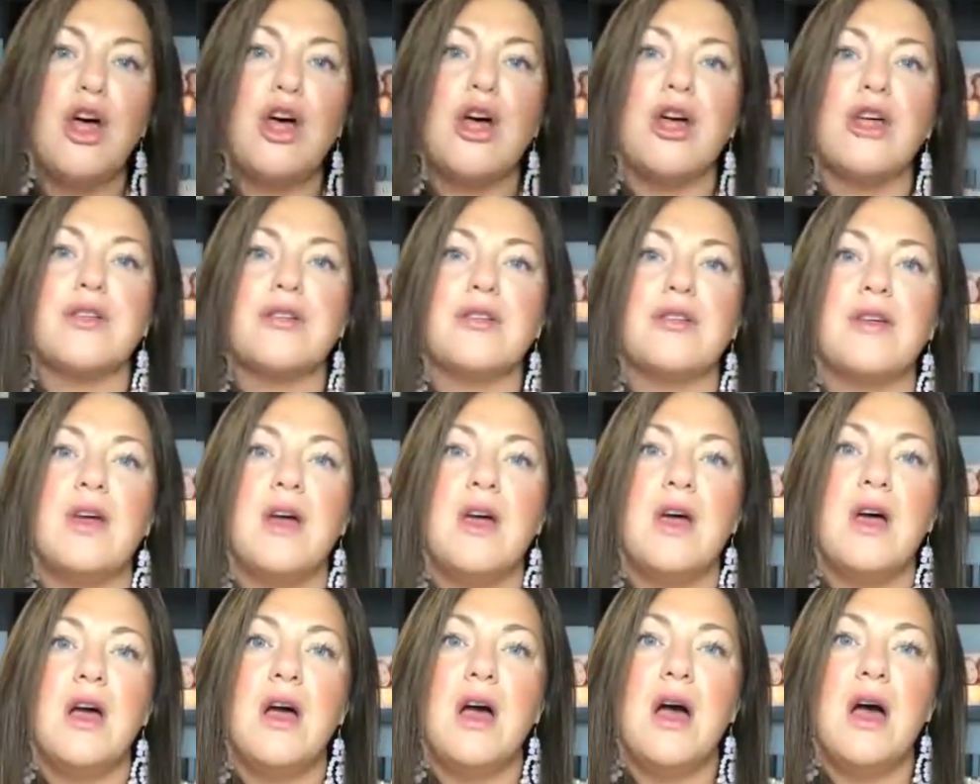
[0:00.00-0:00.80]

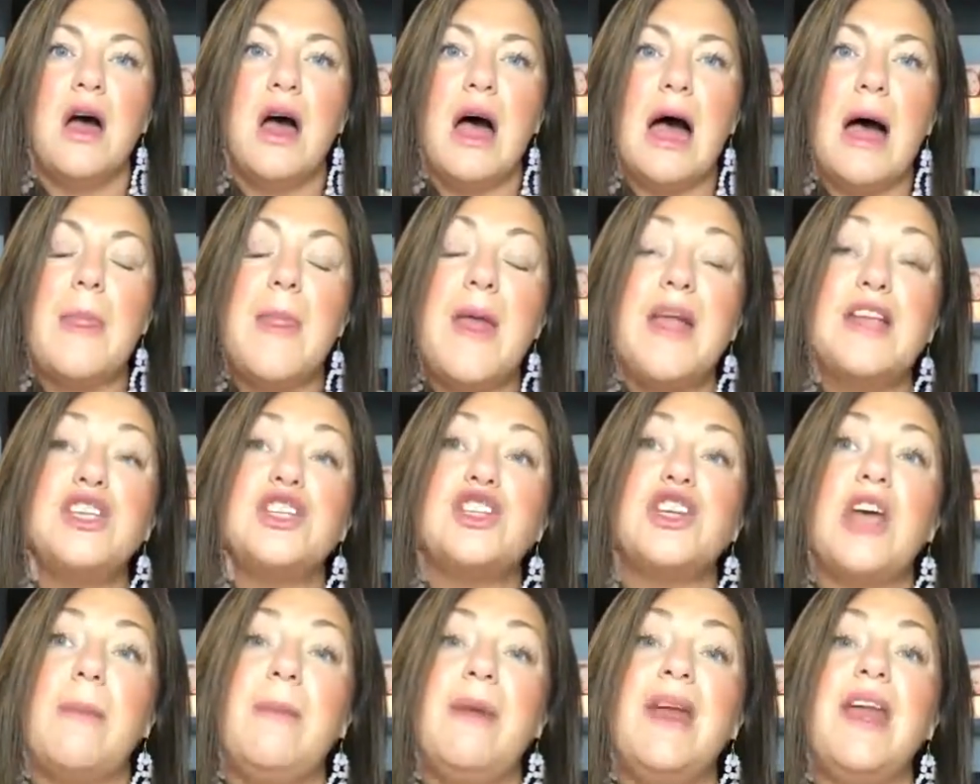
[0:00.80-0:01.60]
earth. And
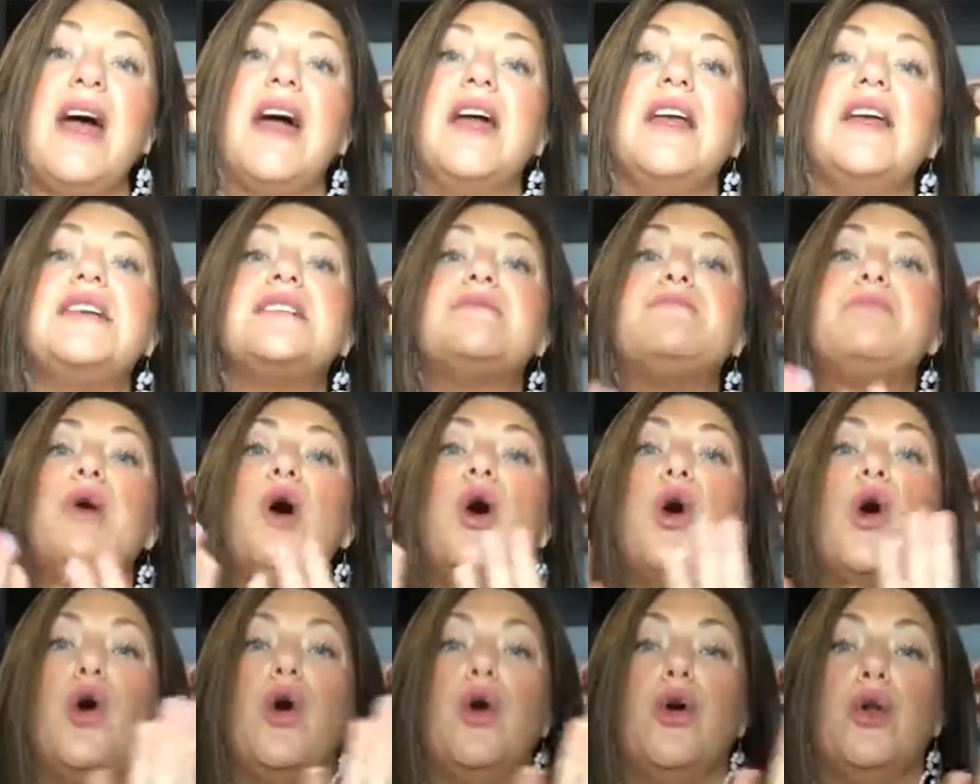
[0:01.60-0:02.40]
then Gemini is
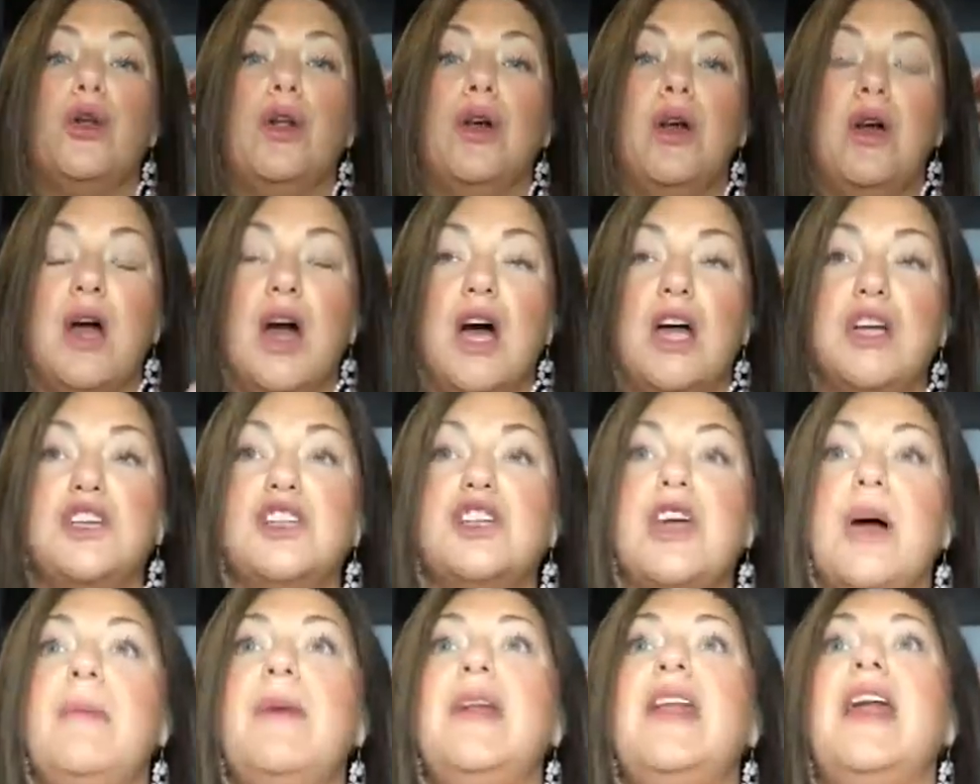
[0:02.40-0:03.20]
born,
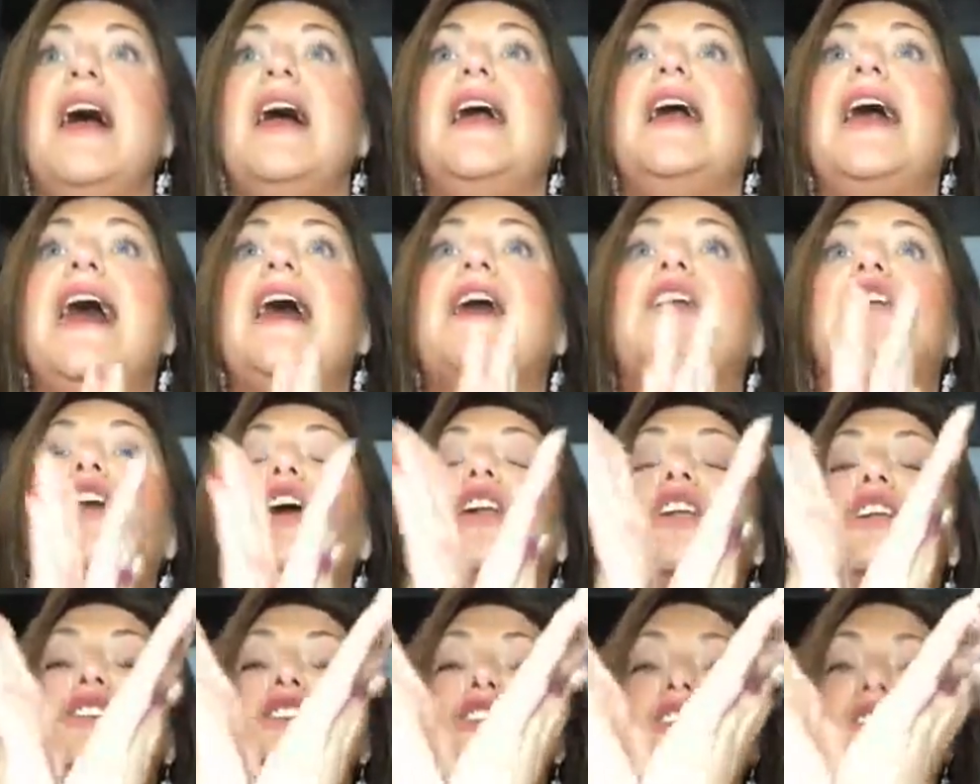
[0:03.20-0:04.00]
and Gemini
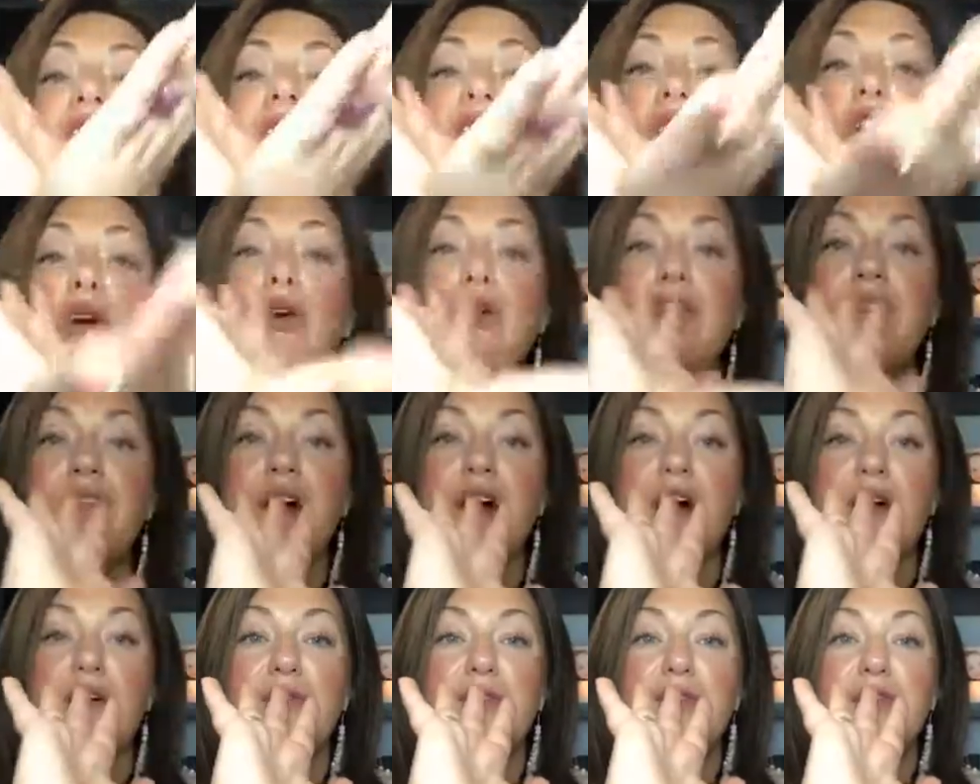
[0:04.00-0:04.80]
acknowledges the
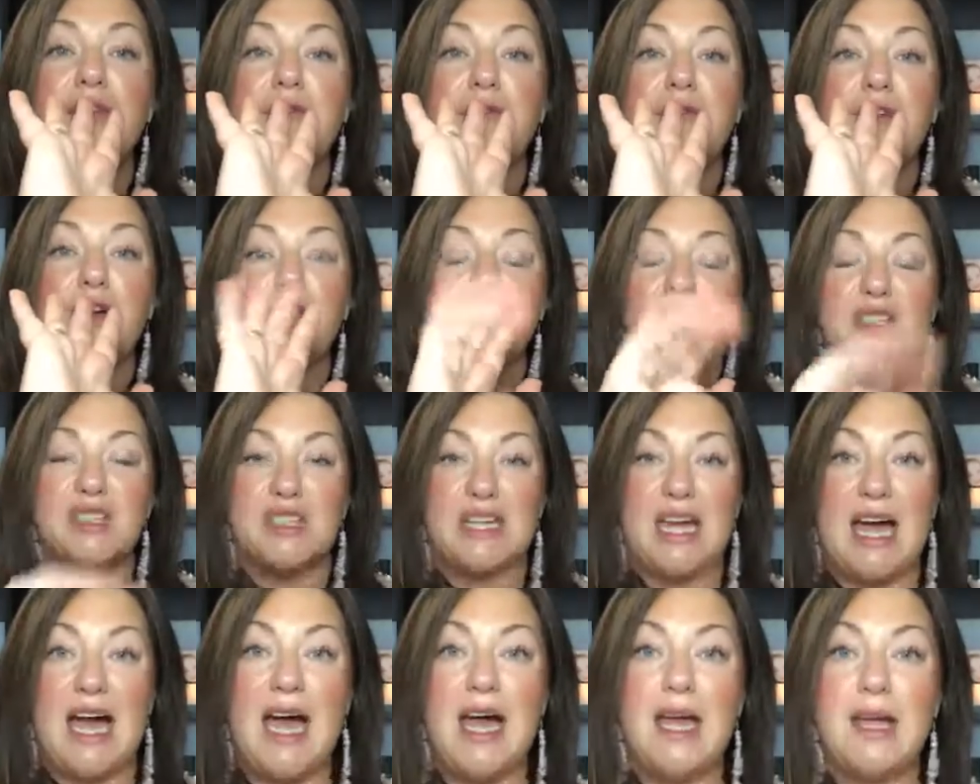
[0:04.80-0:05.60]
other for the
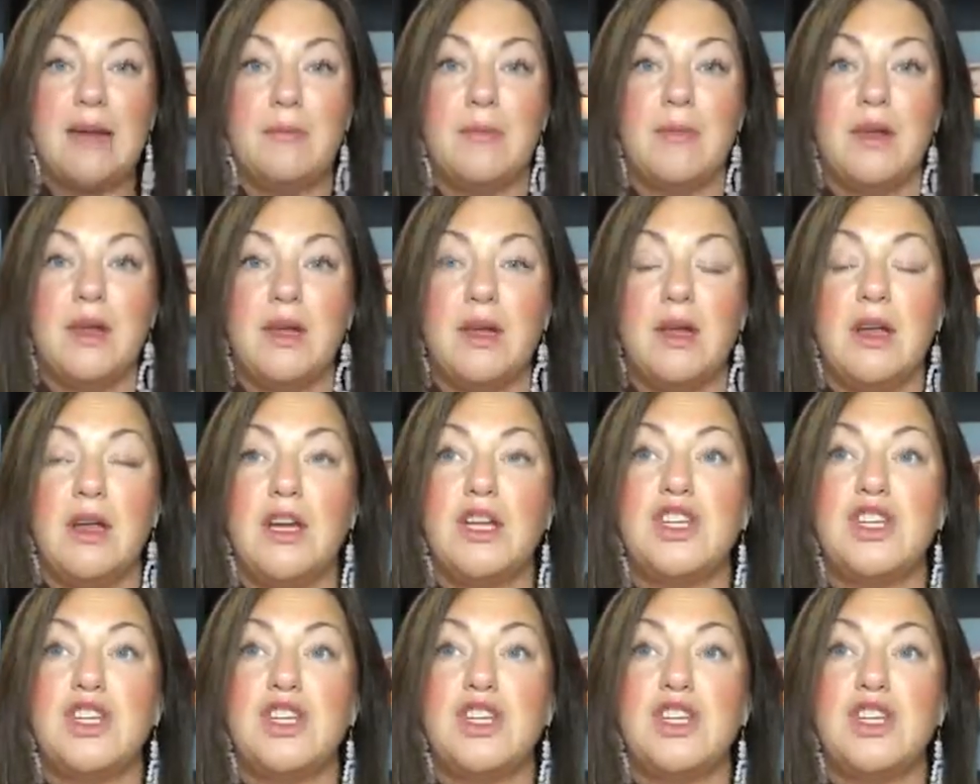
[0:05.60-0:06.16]
first time.